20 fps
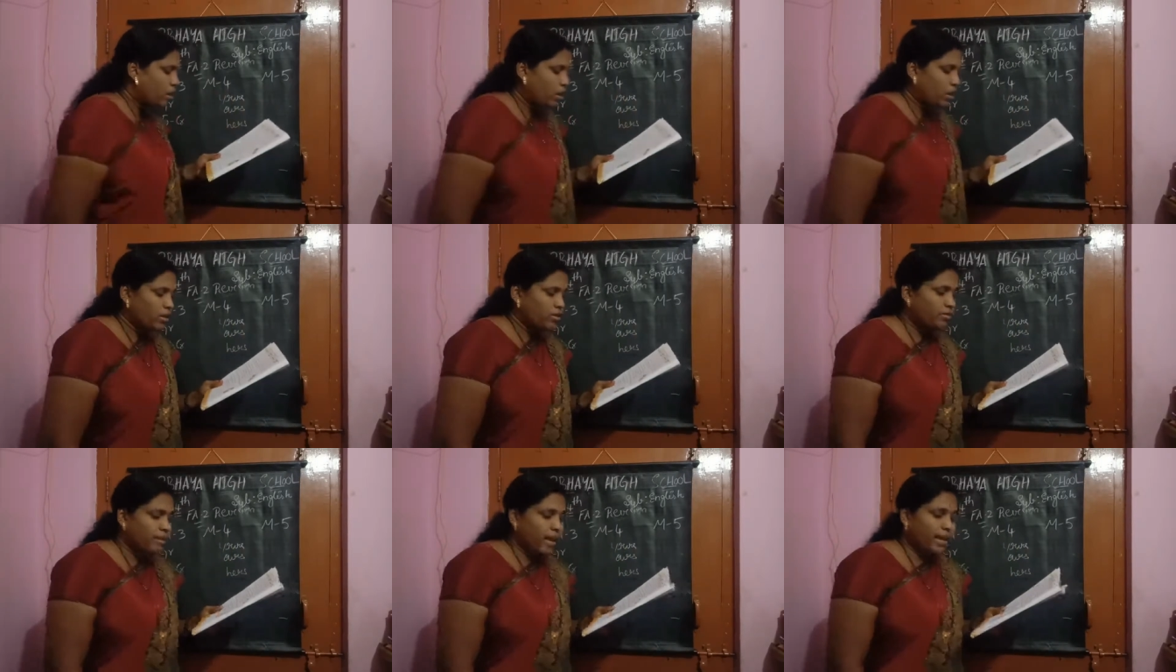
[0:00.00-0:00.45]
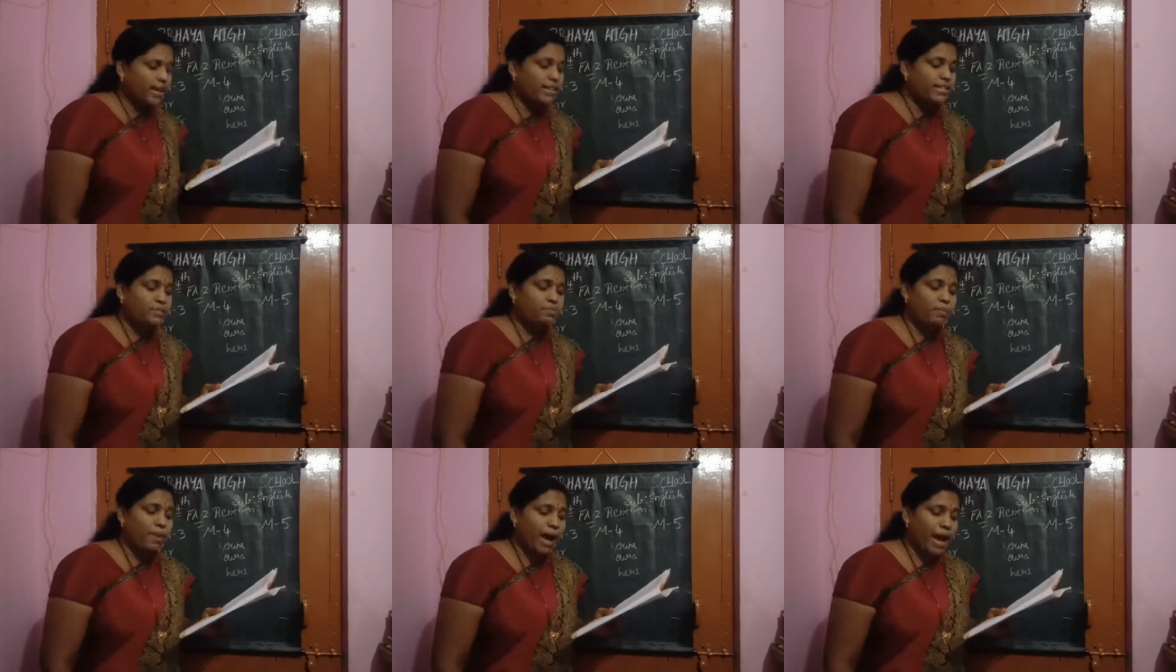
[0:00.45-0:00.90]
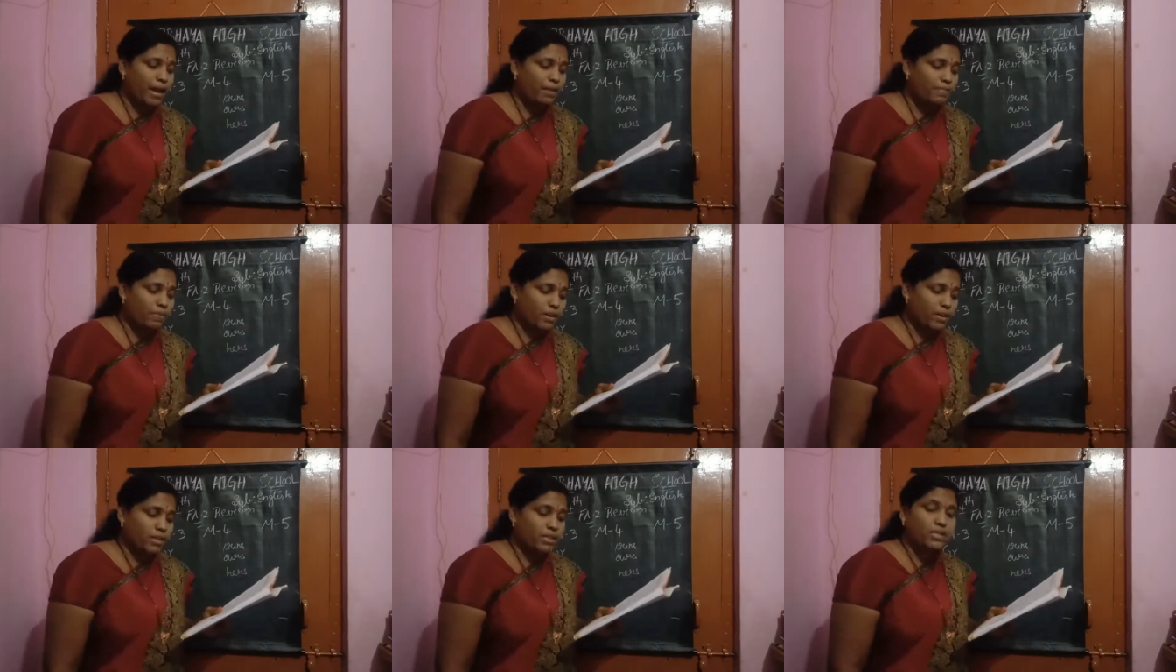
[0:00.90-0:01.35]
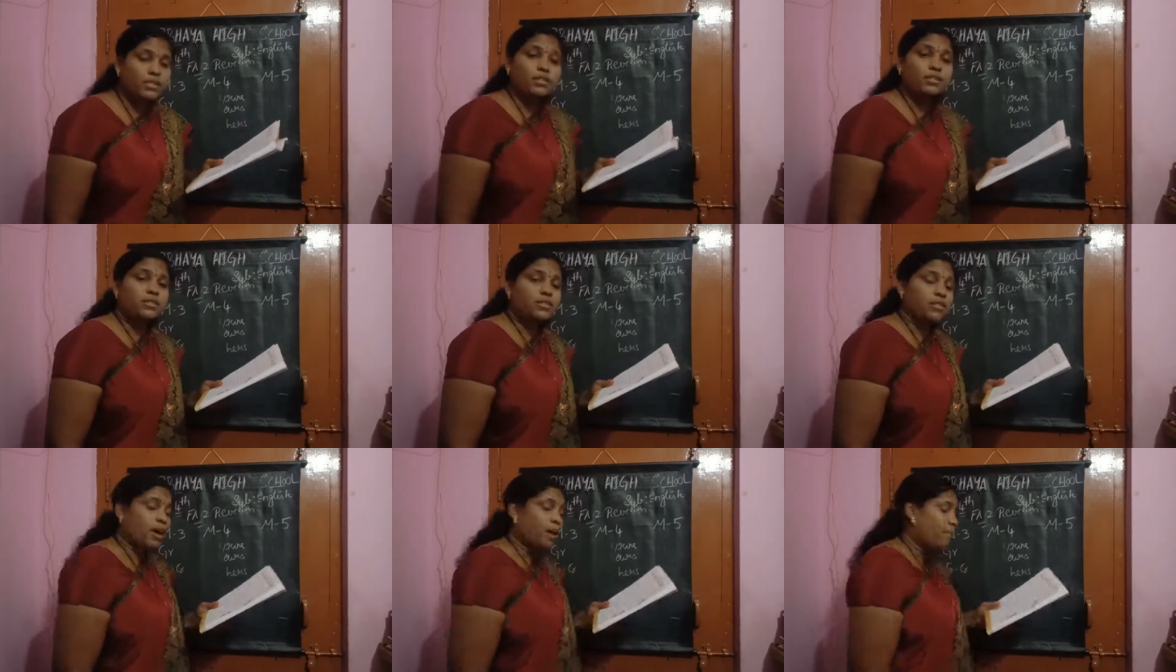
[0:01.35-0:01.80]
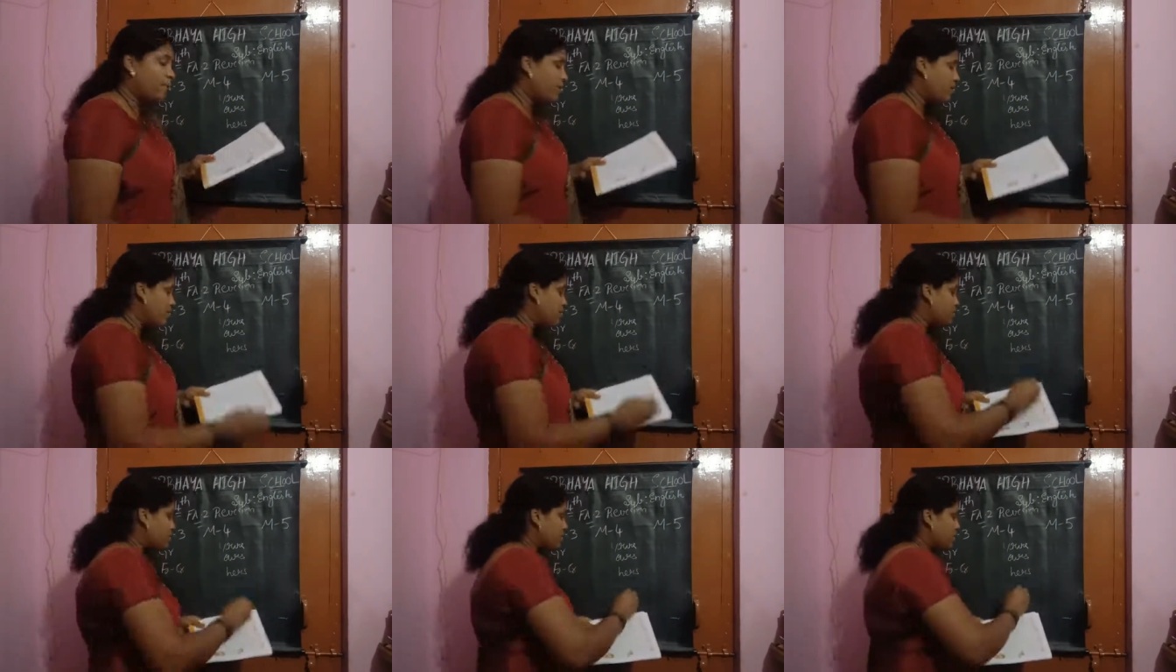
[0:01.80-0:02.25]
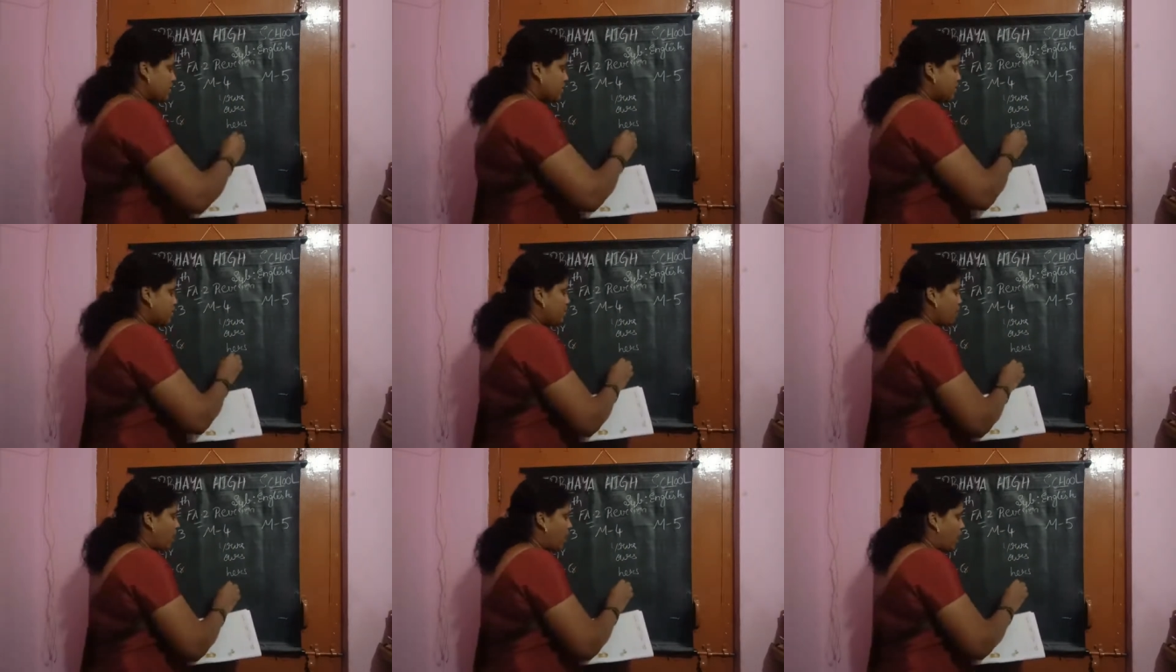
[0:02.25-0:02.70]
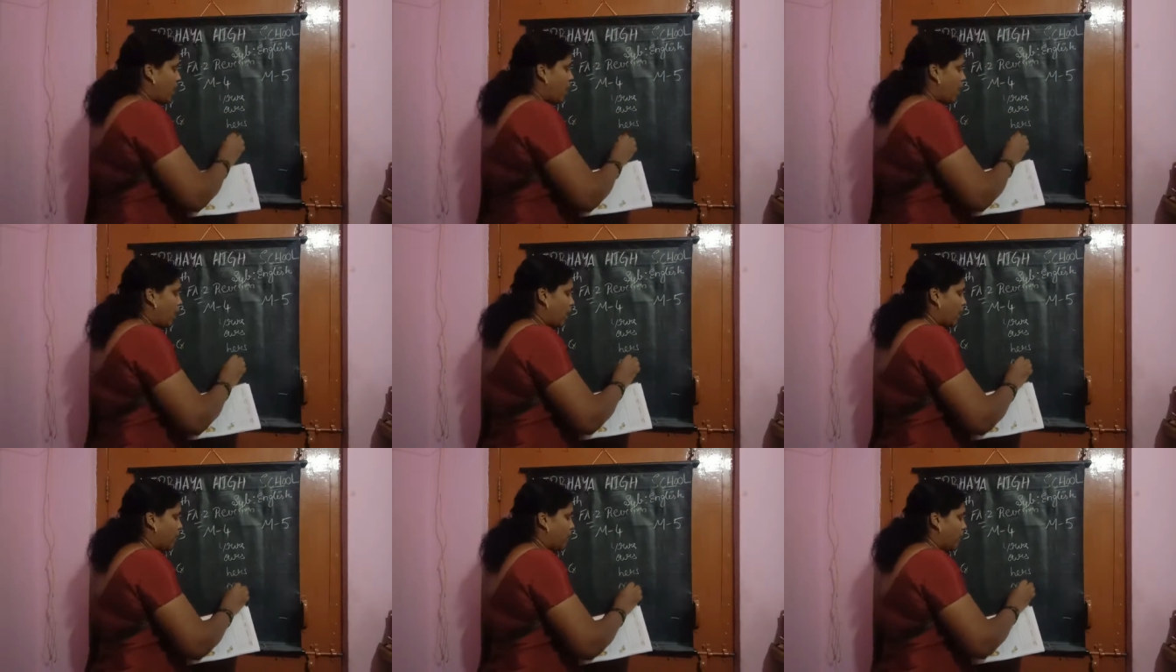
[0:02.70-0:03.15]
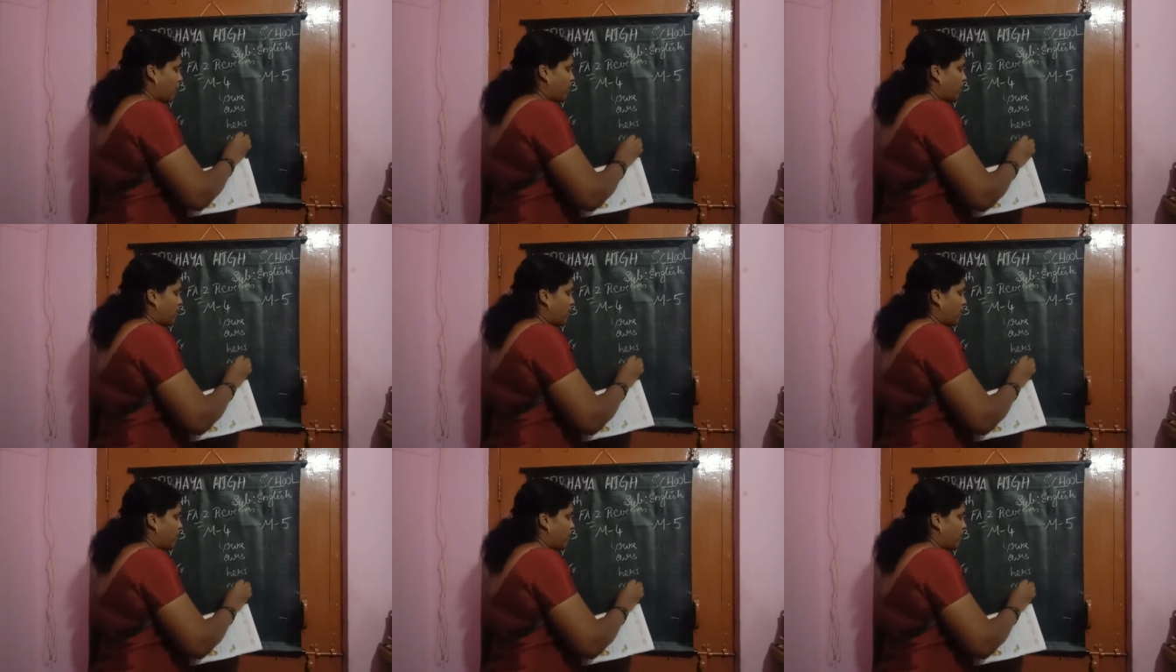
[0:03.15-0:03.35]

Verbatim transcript: That is my bus. The bus is mine.